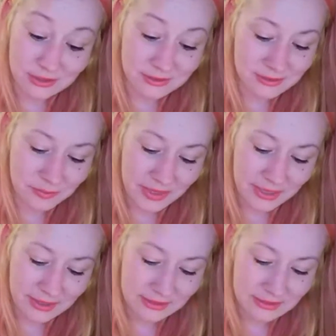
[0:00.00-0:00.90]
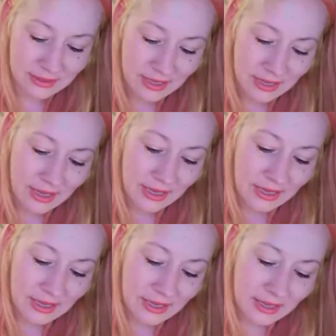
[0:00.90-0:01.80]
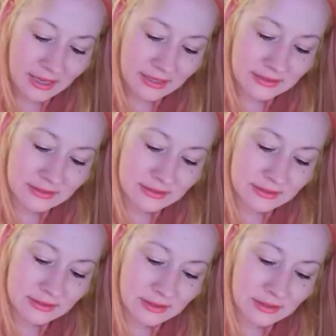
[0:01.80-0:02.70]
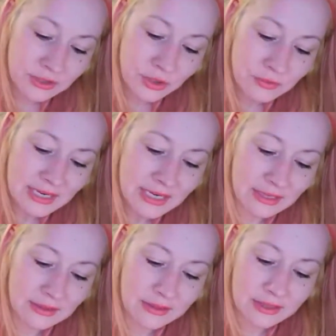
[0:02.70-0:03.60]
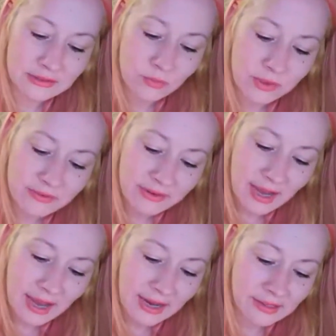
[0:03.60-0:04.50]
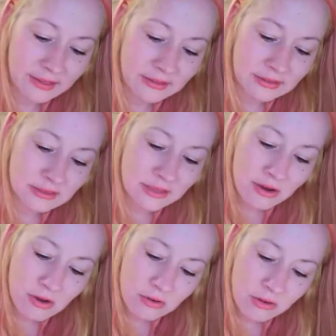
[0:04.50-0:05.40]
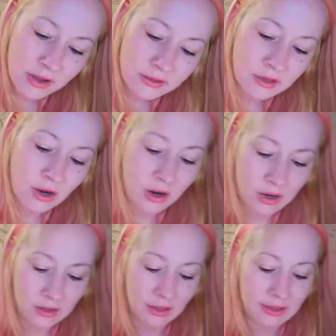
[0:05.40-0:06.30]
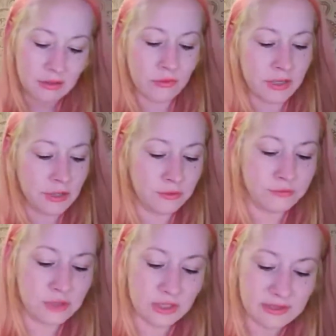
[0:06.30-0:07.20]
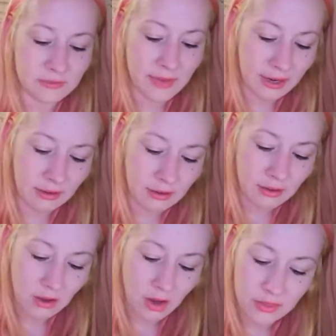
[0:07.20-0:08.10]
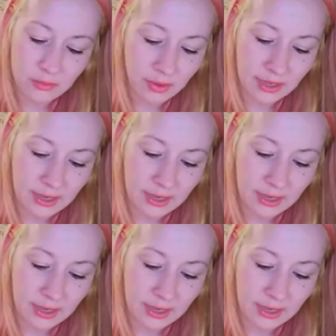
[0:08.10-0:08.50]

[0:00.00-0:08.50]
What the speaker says: because it's unique. It's one of a kind. There's no other card like the one you've just made on the planet.